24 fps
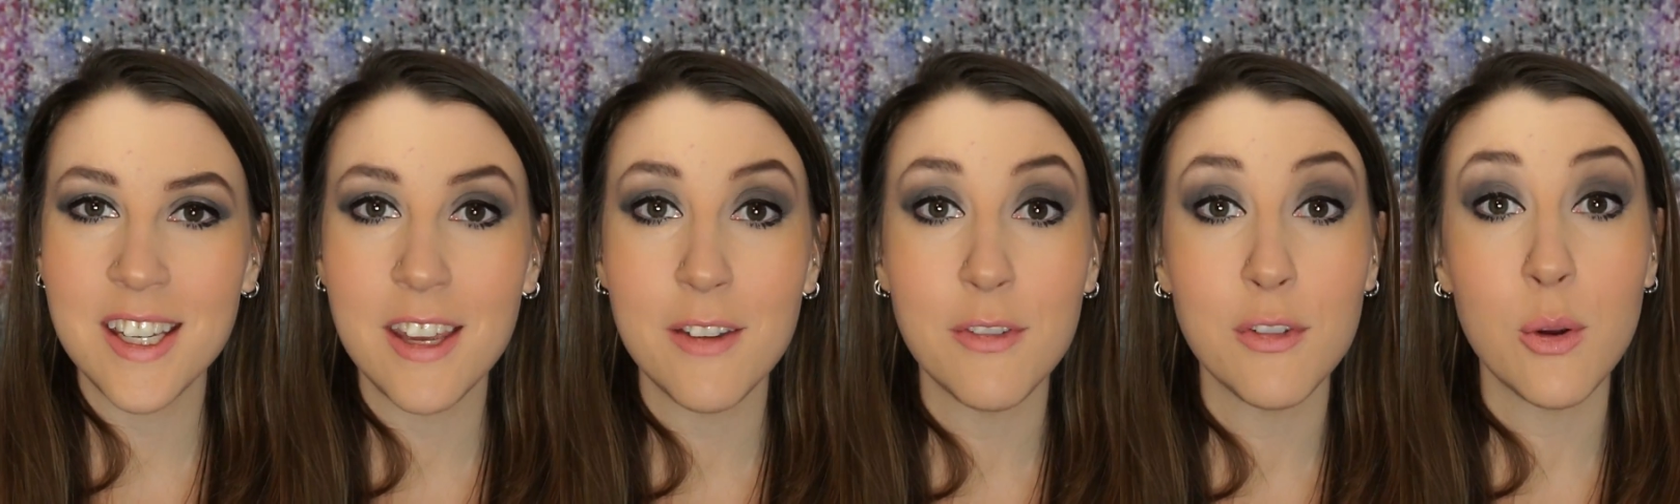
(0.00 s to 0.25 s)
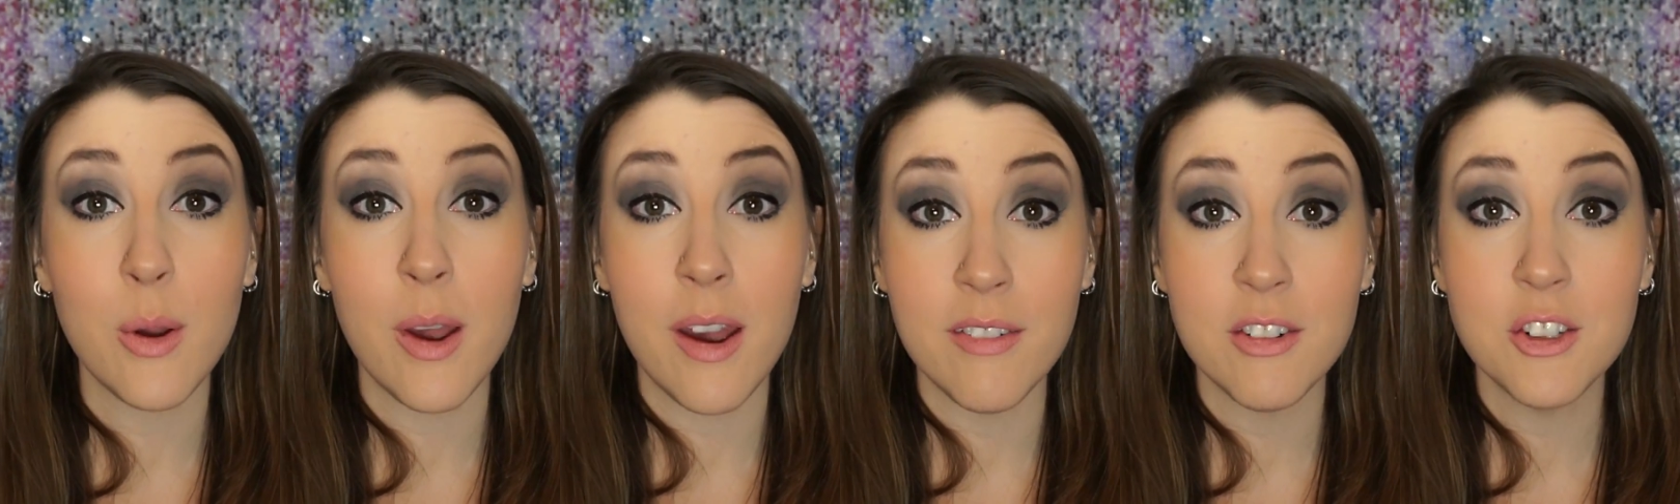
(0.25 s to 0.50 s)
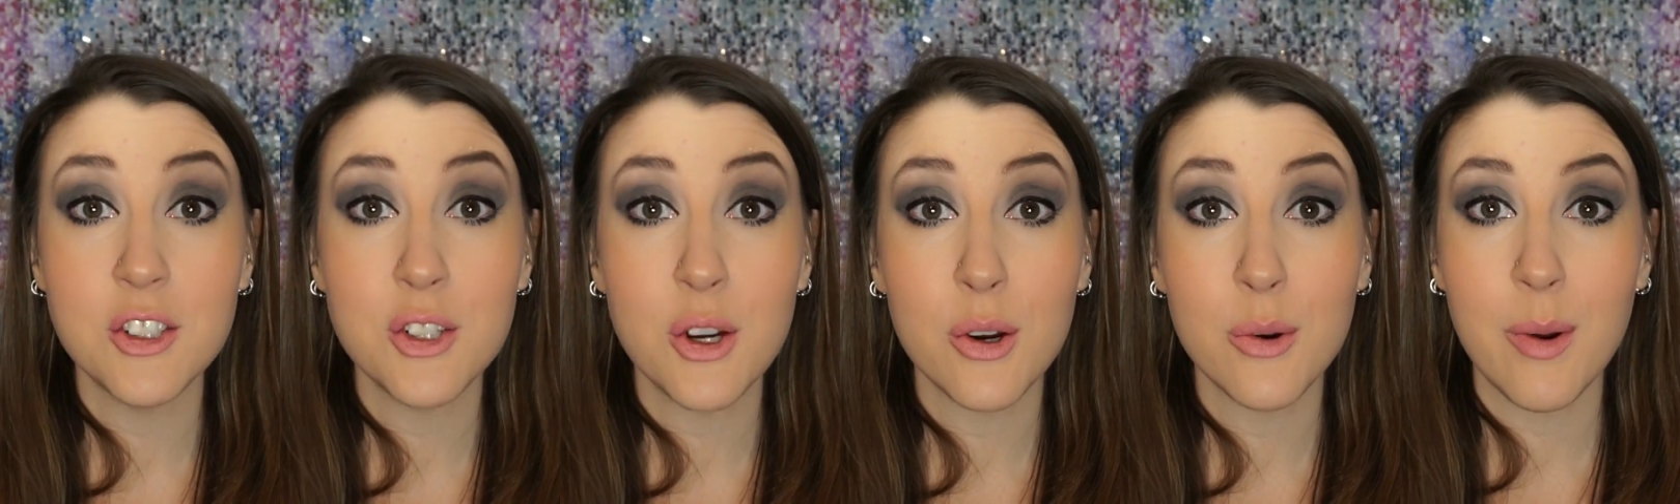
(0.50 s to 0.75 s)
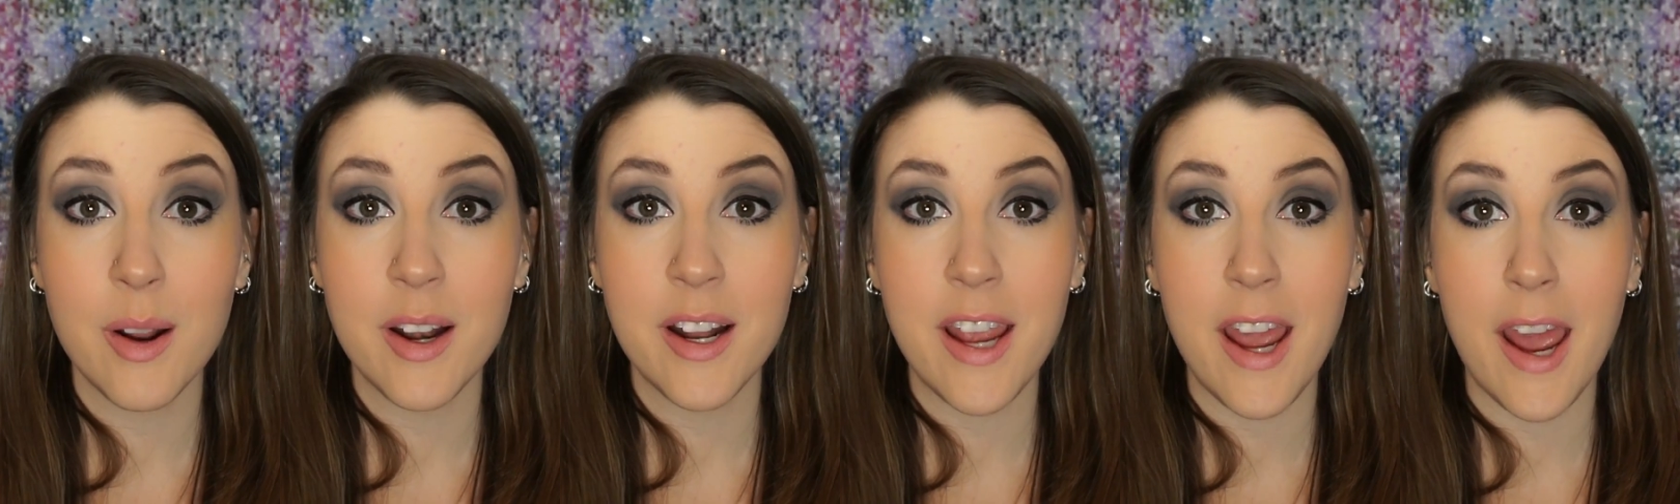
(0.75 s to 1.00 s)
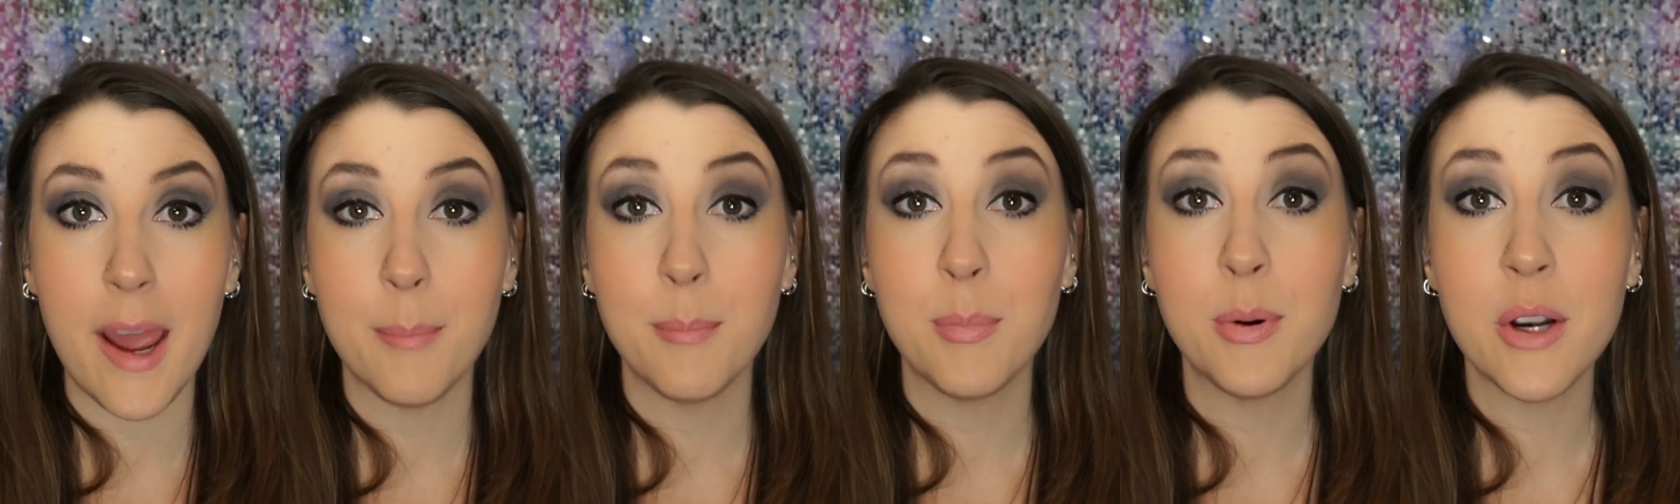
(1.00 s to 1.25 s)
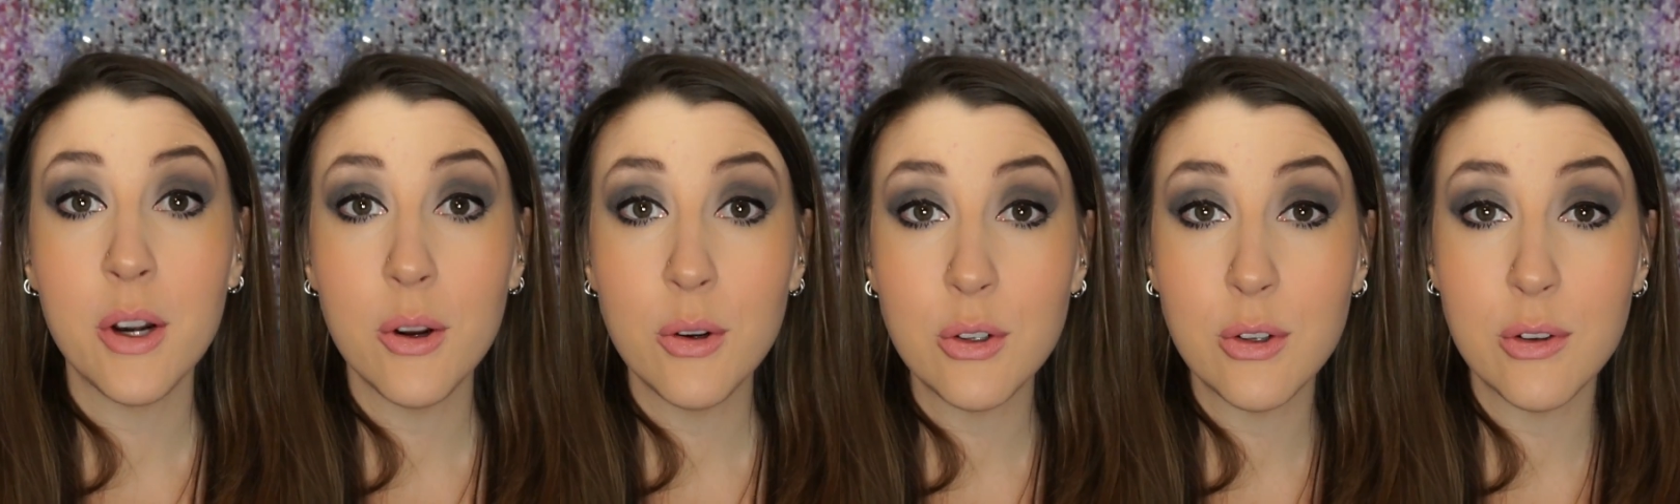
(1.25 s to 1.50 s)
If you haven't already, I
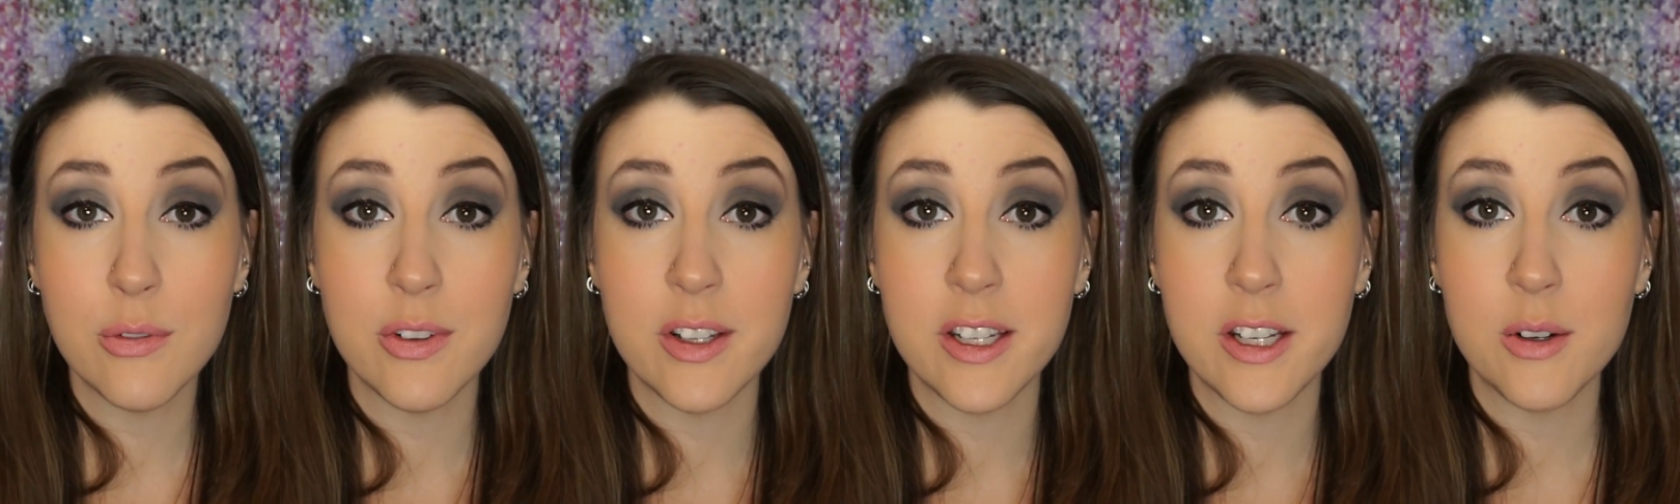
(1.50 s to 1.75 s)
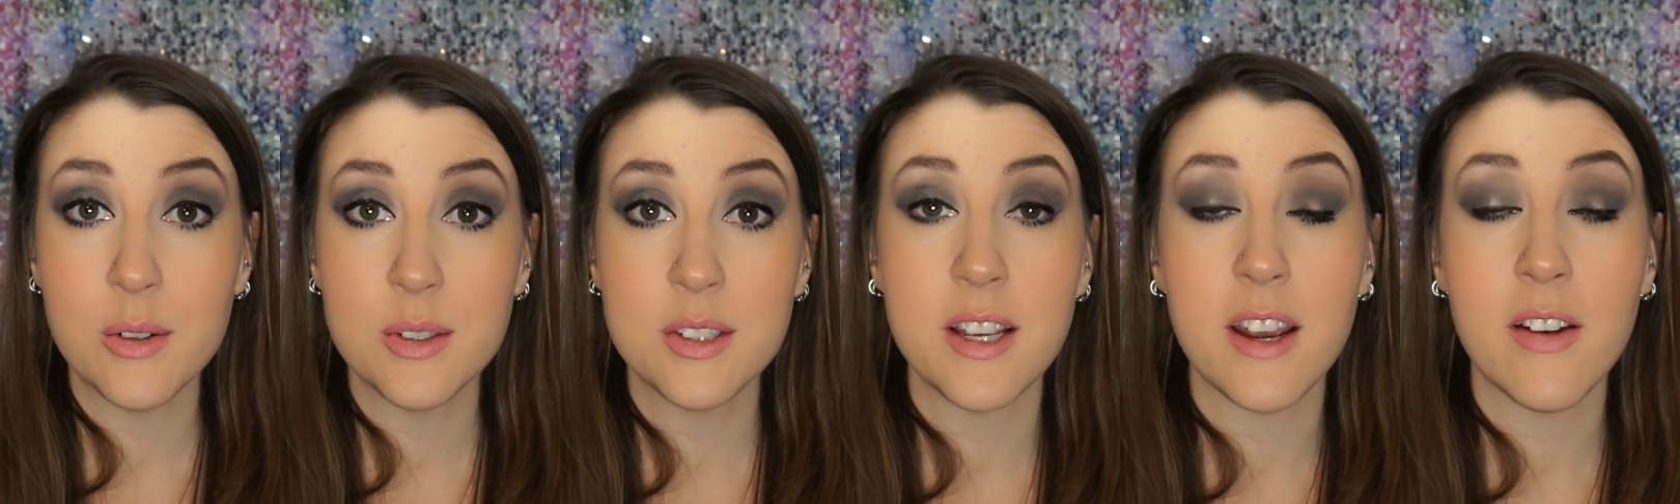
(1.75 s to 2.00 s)
put out new videos